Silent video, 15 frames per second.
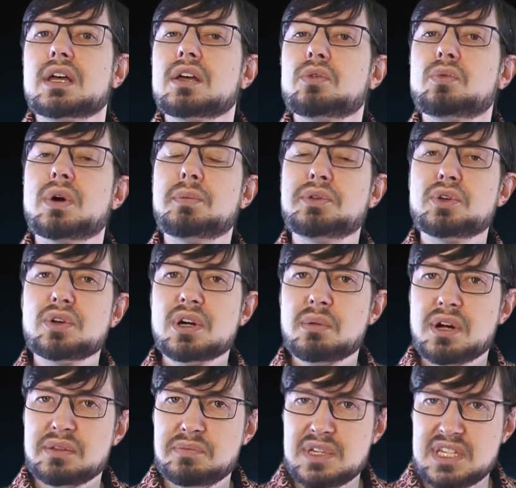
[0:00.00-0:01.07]
When we talk
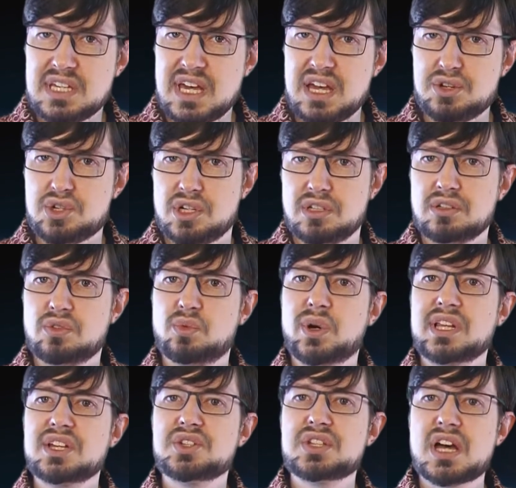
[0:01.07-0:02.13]
about mitigation,
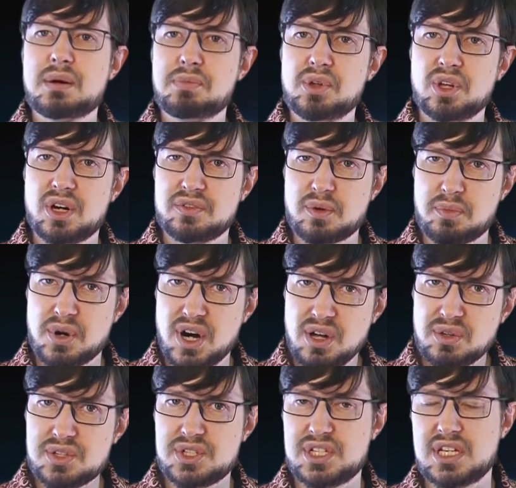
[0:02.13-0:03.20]
one example of a
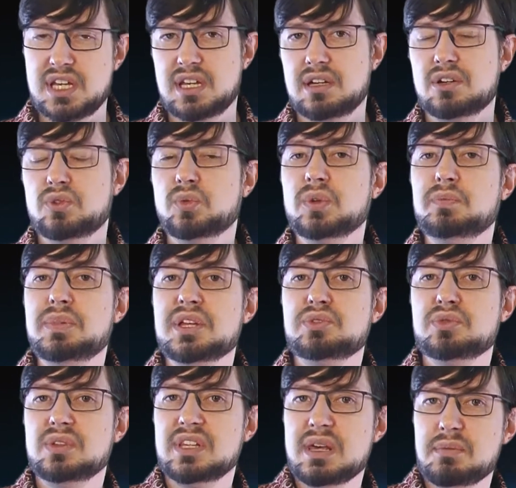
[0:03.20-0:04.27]
policy would be to
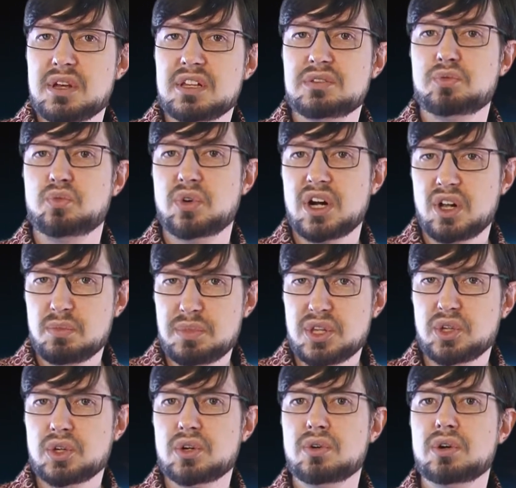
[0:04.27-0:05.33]
limit well
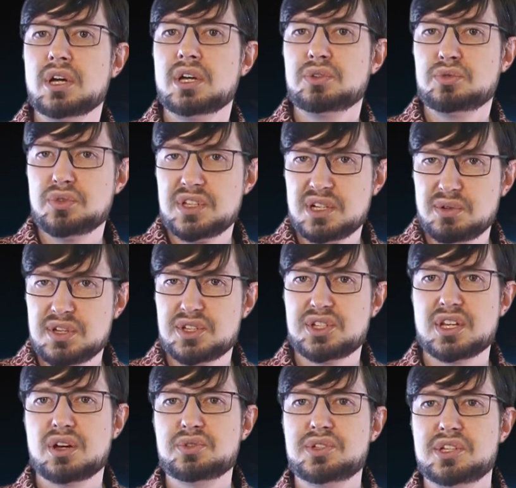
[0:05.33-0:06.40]
below 2 degrees
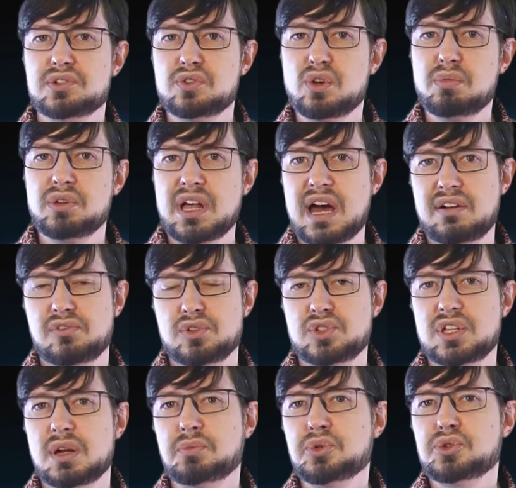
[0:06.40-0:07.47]
Celsius global average
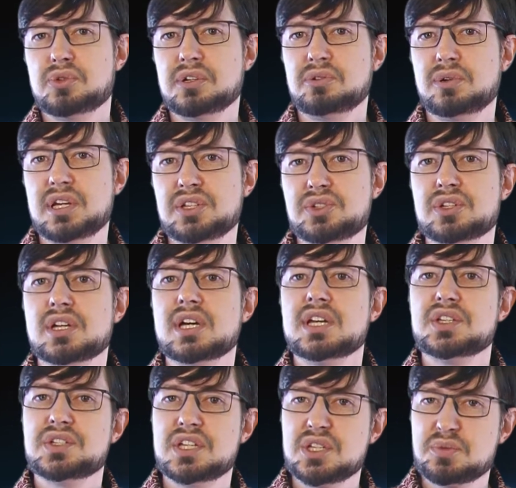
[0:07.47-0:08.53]
temperature increase
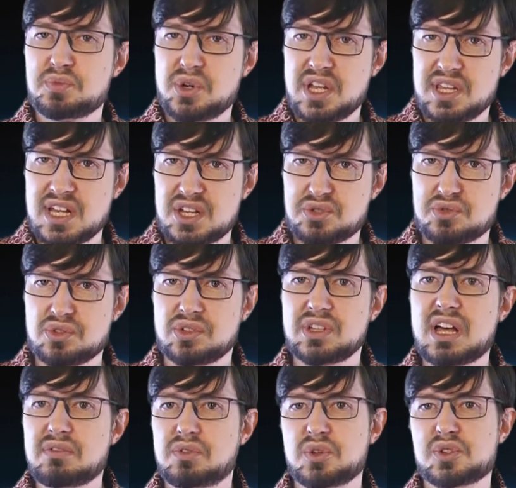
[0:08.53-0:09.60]
since pre industrial
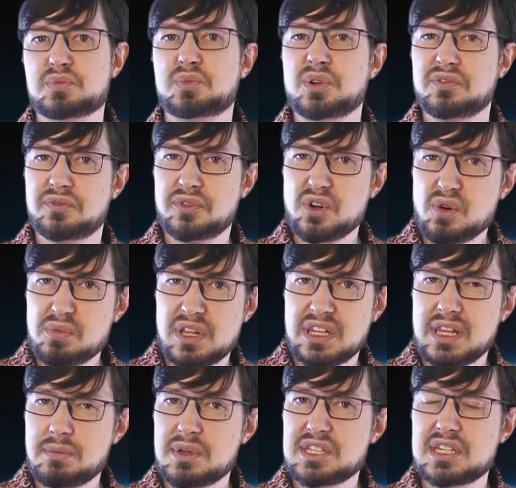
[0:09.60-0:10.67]
levels, preferably
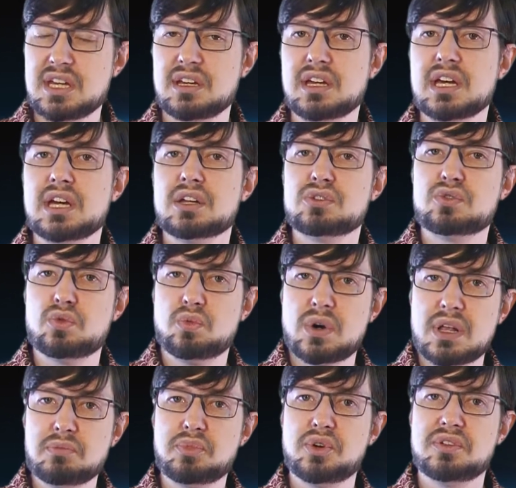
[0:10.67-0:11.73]
limiting to
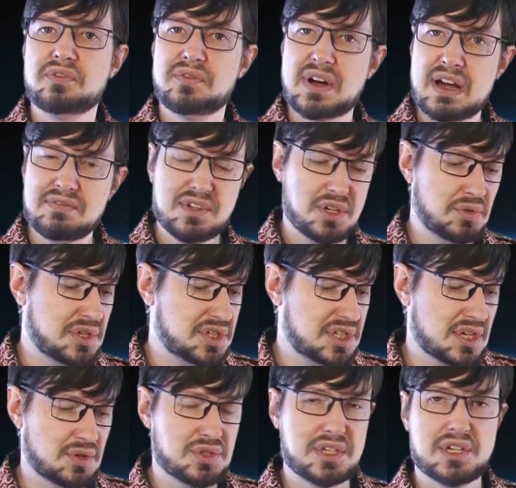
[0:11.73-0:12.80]
1.5 degrees
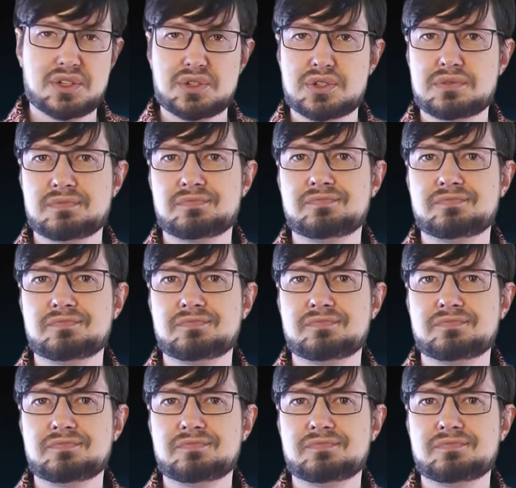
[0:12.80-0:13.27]
Celsius.